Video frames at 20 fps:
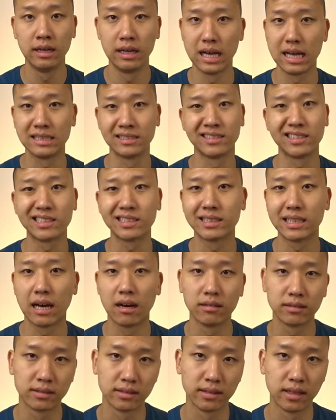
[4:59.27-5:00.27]
at
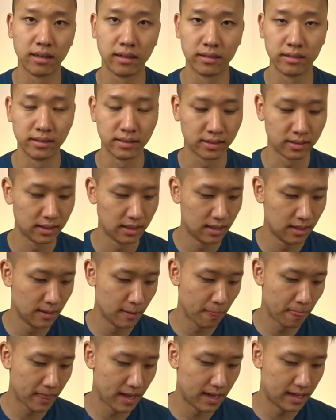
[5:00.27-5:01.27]
$6,000.
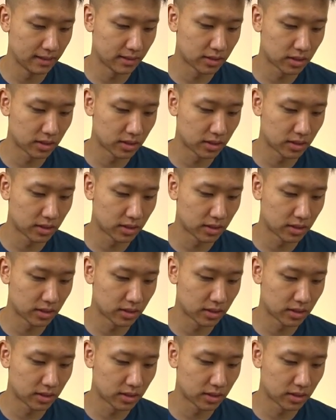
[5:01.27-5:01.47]
And